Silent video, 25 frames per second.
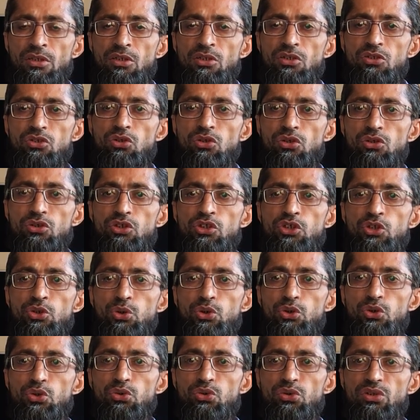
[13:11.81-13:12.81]
So
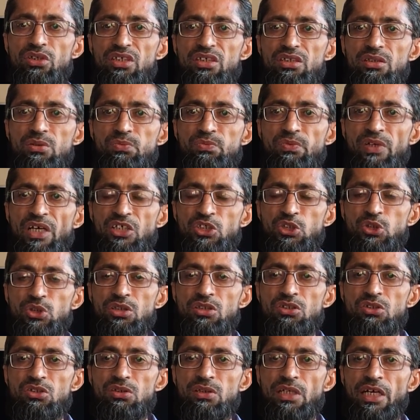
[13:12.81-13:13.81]
due to this
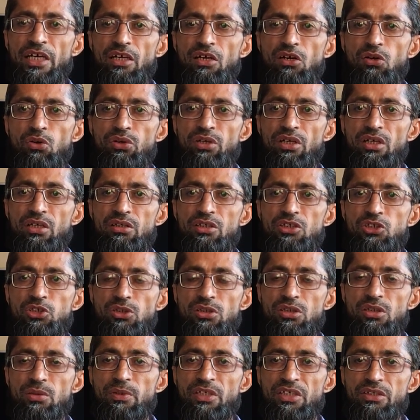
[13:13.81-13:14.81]
western cyclonic
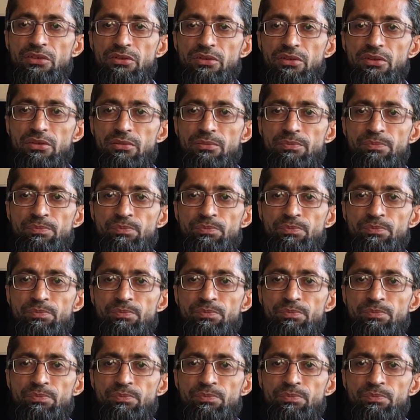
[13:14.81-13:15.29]
disturbance,